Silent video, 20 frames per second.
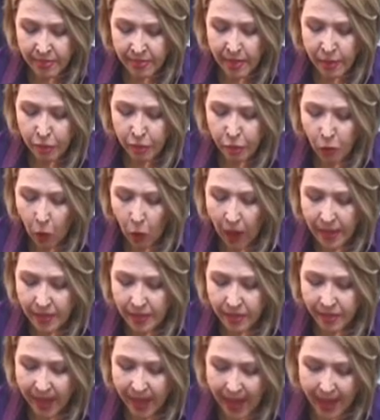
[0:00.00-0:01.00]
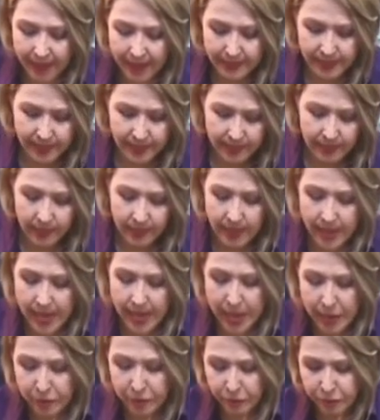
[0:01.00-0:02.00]
And they thought that
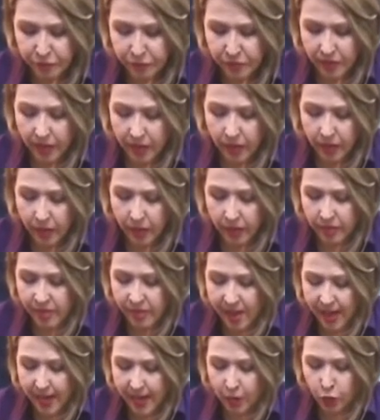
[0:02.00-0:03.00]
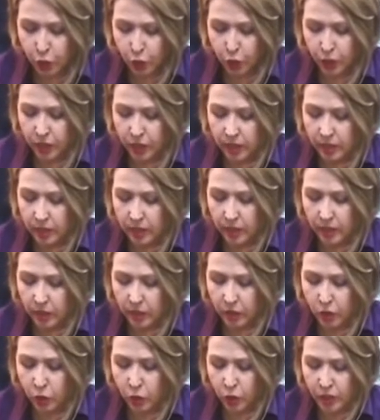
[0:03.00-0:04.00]
if they could
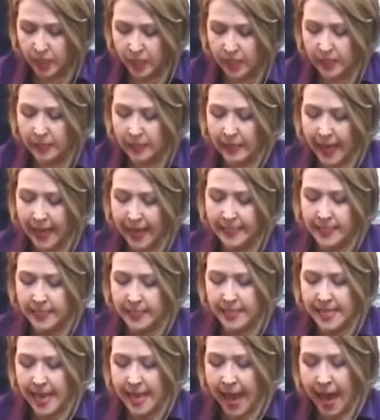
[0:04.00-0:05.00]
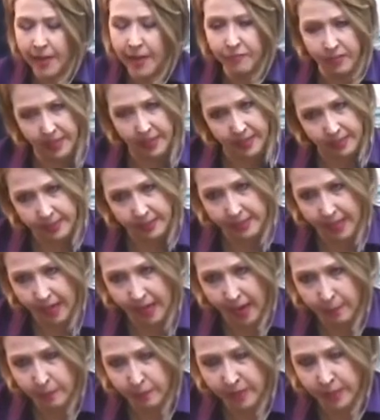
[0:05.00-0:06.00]
collect the evidence that
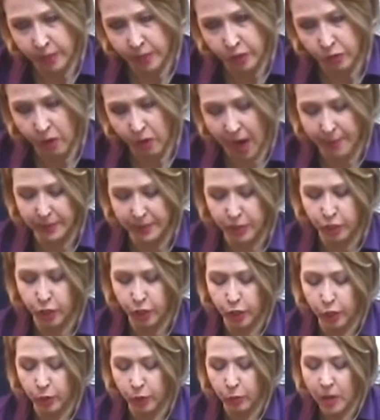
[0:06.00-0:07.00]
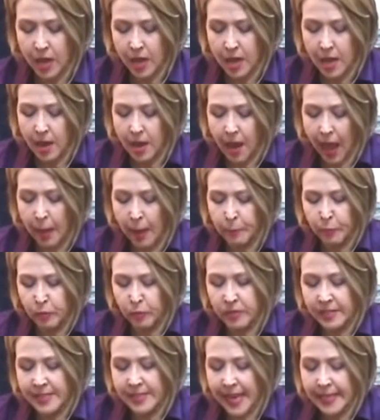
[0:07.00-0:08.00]
I'm describing to you and
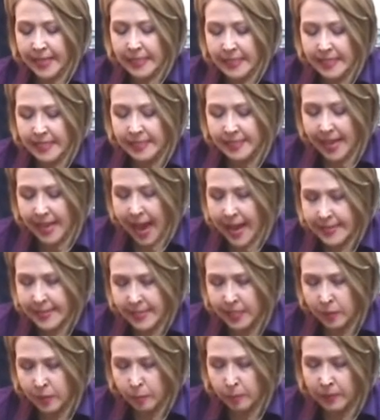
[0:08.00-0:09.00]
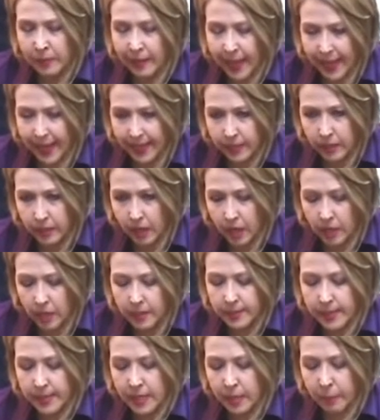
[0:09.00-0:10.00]
present this as a complaint
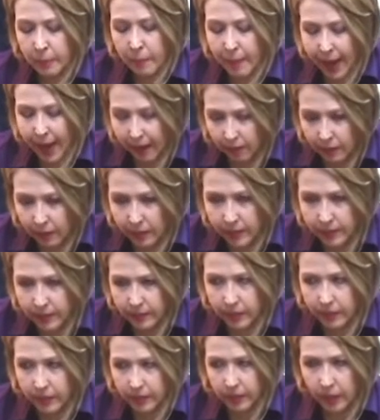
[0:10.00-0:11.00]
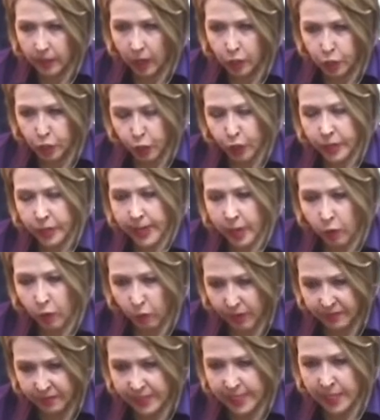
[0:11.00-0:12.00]
to the Maryland Attorney
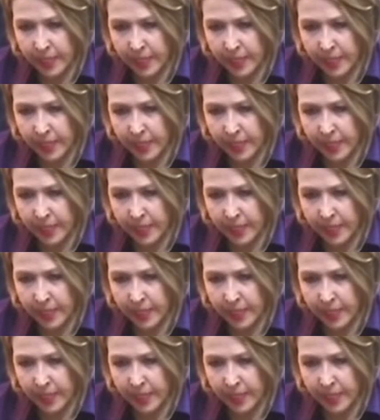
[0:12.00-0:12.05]
Grievance